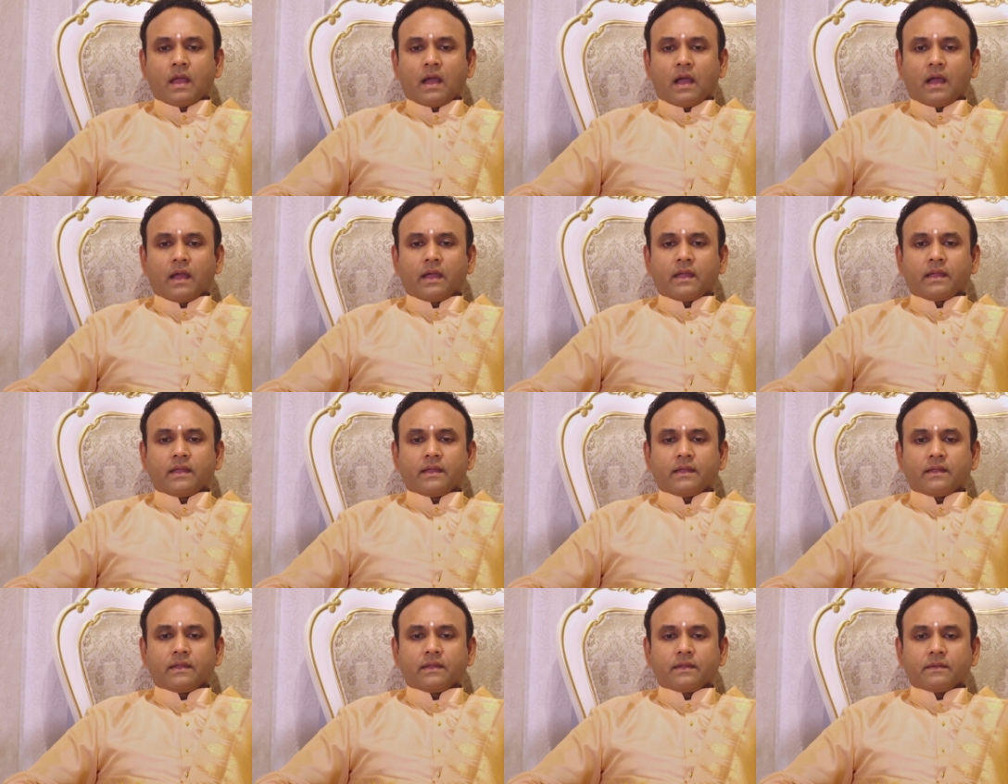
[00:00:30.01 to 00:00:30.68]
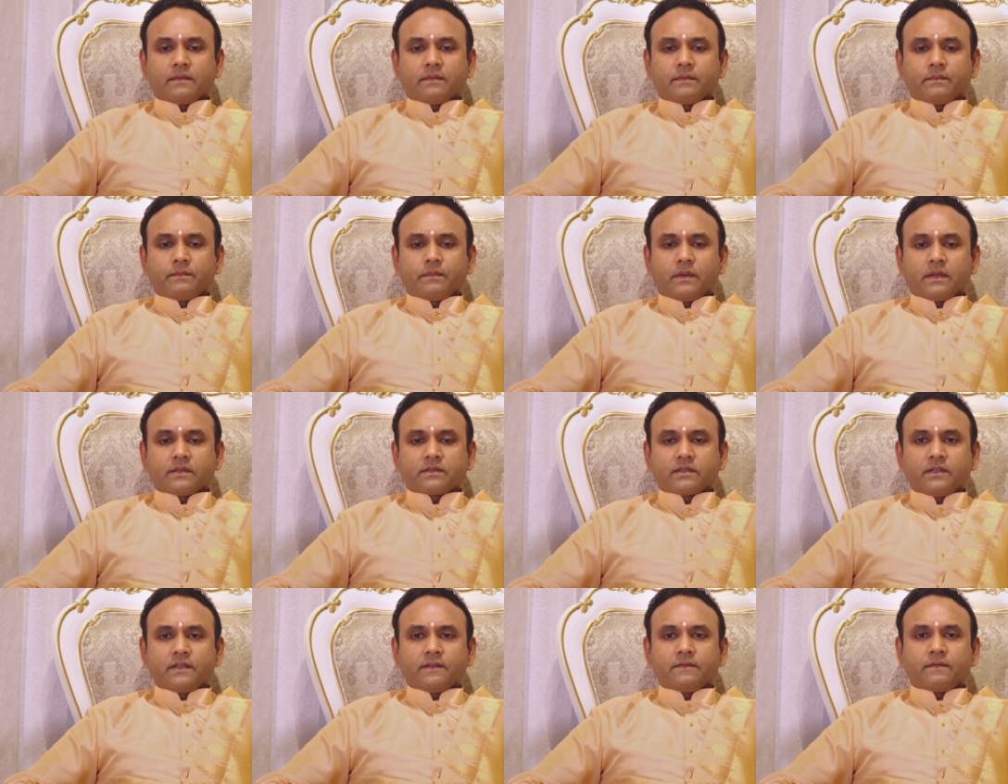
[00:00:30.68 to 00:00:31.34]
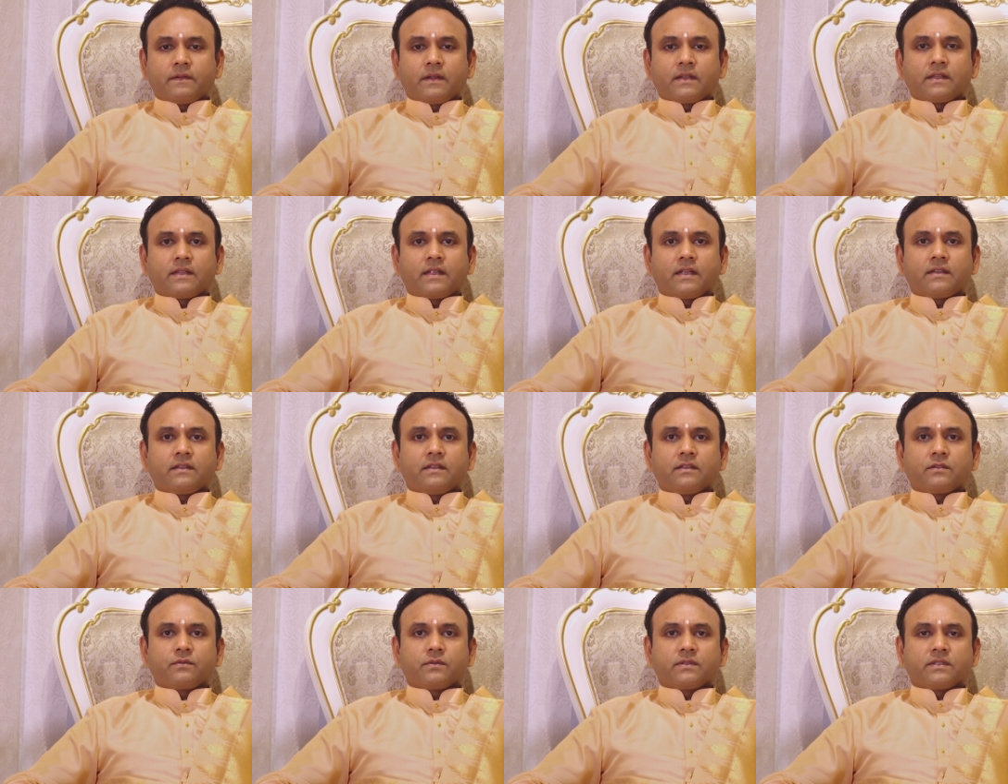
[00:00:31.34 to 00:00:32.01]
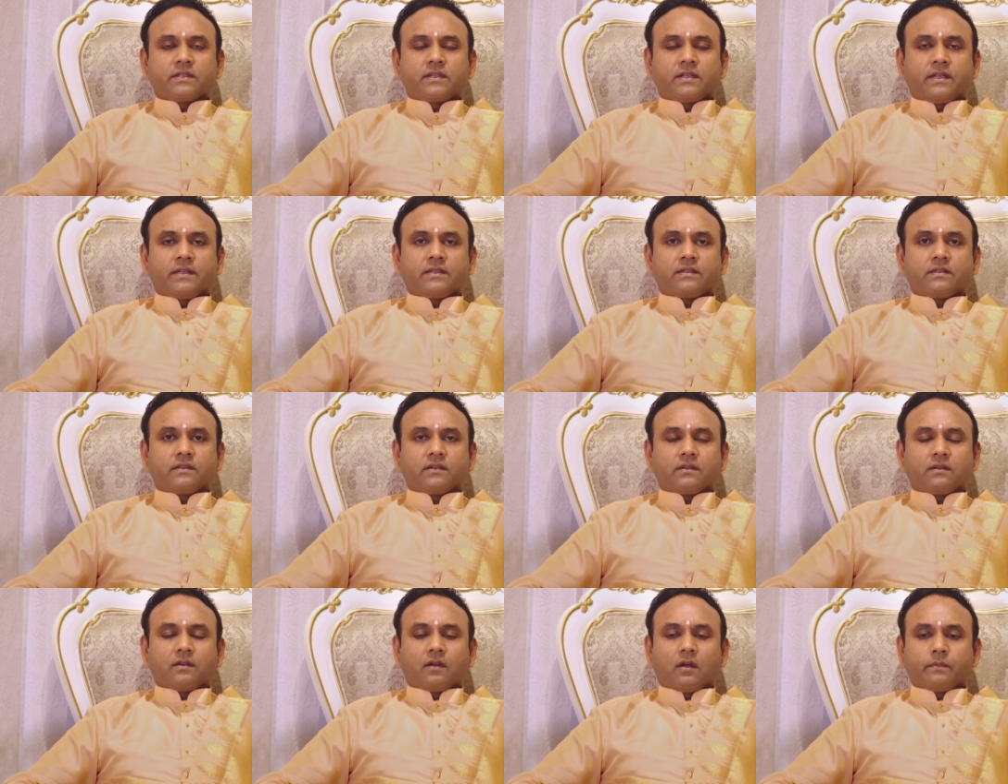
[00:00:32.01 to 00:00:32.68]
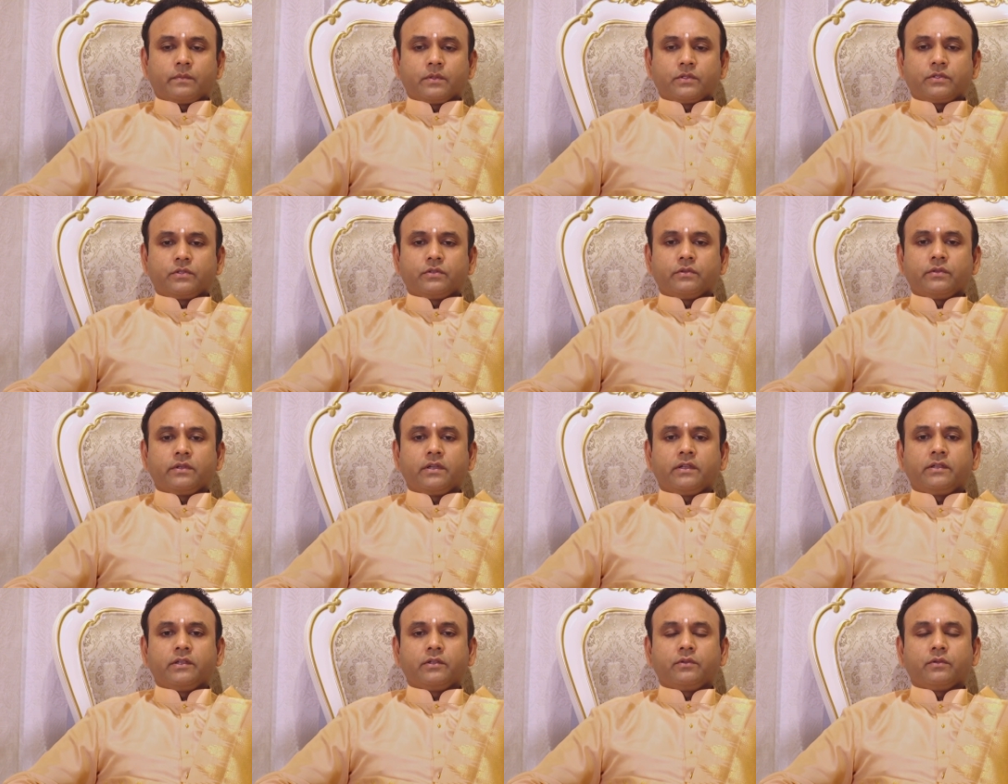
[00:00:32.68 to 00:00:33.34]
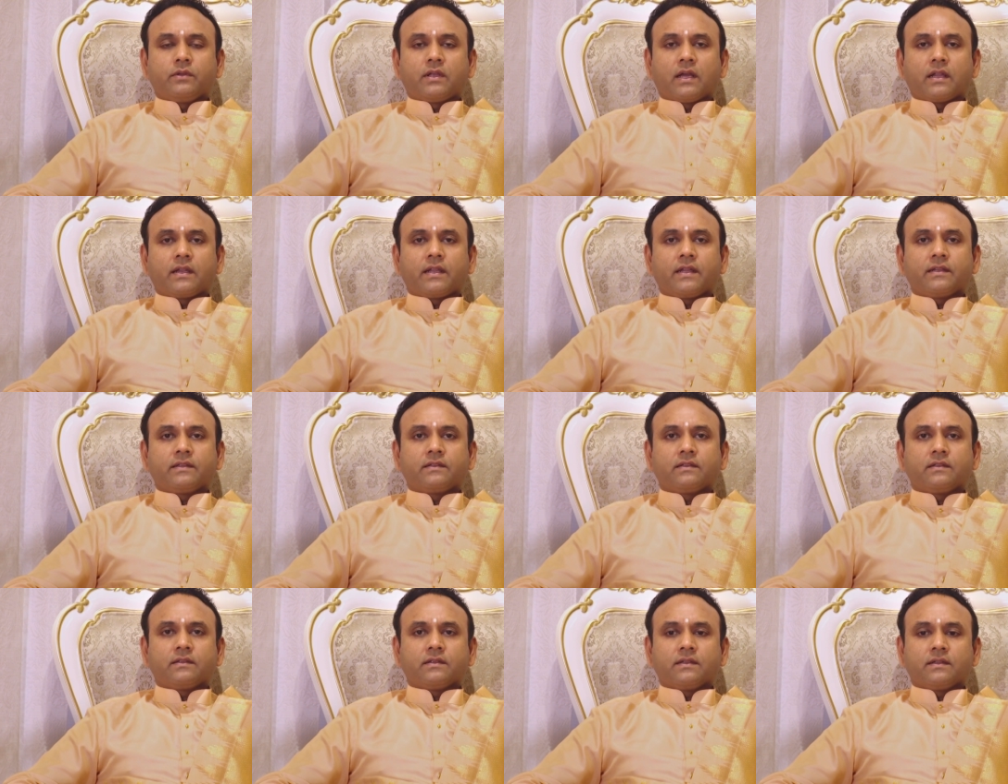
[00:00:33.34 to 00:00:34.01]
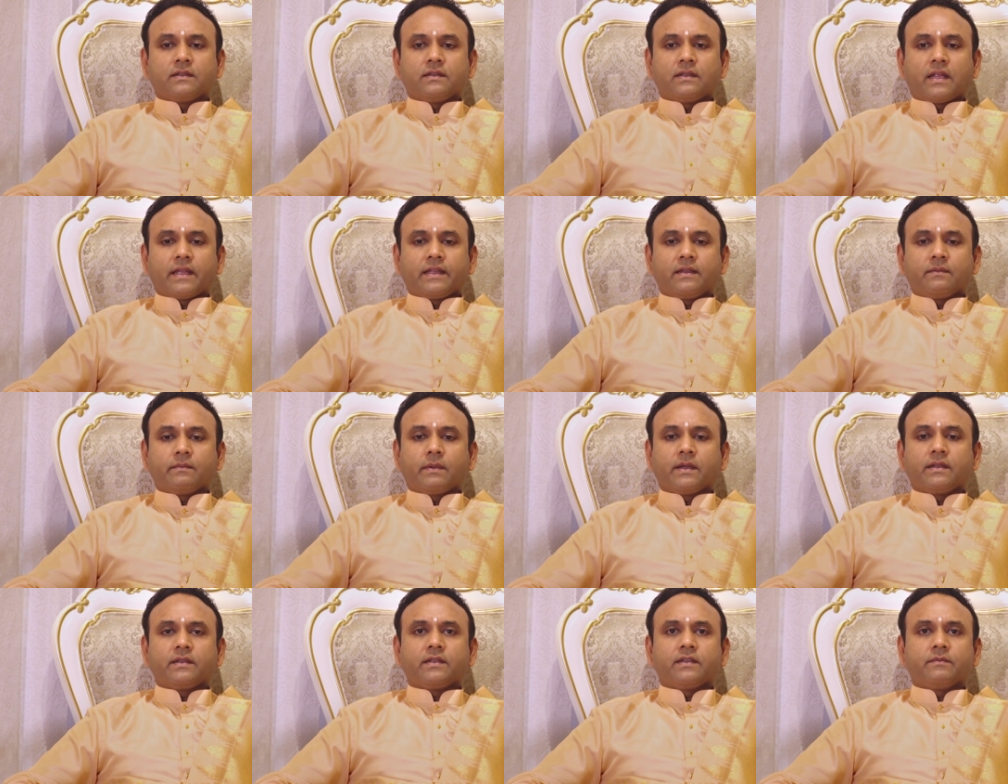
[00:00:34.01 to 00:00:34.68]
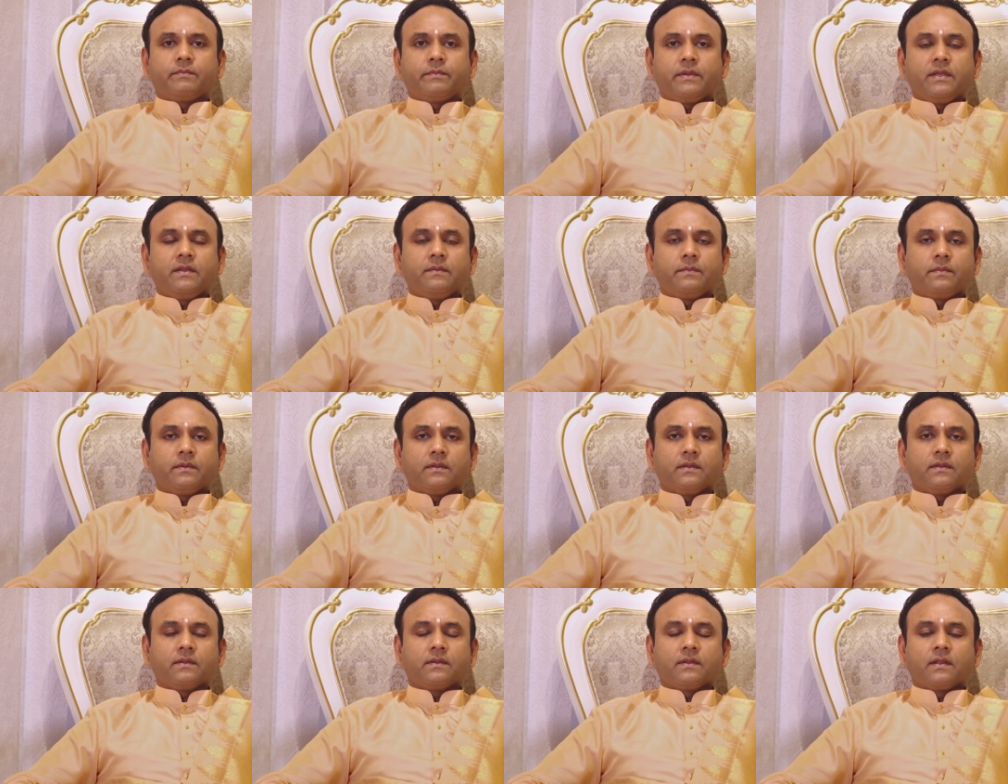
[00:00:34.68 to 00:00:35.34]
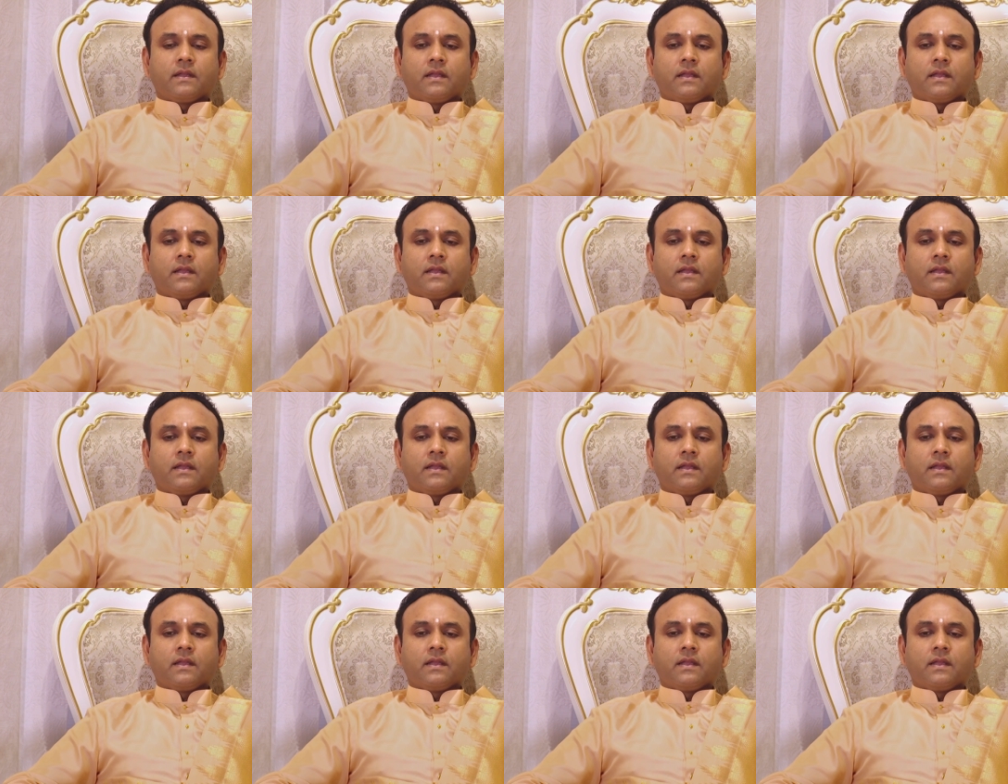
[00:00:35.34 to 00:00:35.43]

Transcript: I personally felt that this was a great opportunity to connect like-minded people